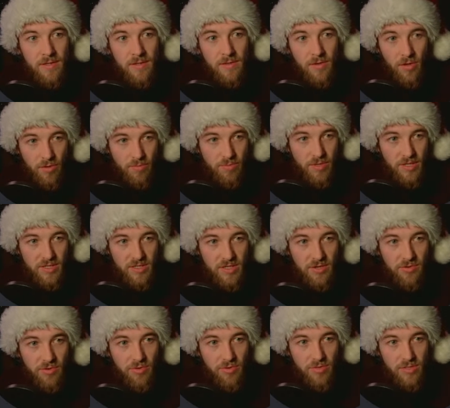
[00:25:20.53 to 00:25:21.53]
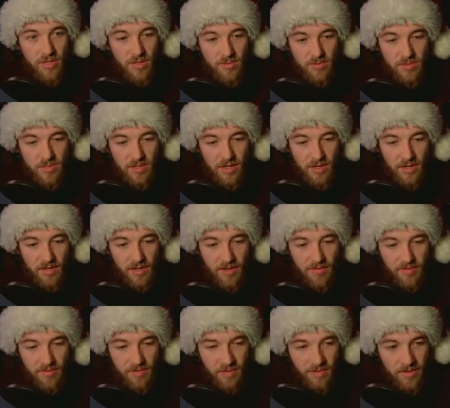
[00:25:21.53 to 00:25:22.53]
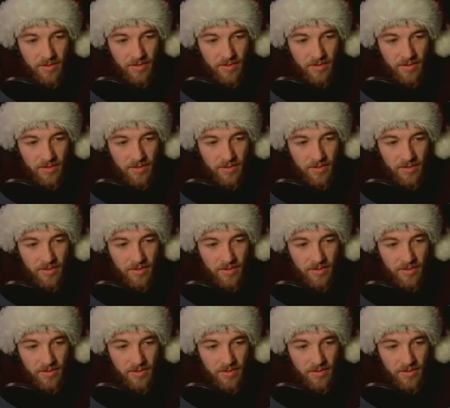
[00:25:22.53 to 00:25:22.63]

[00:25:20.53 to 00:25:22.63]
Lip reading: or plus 0 is obviously not 11.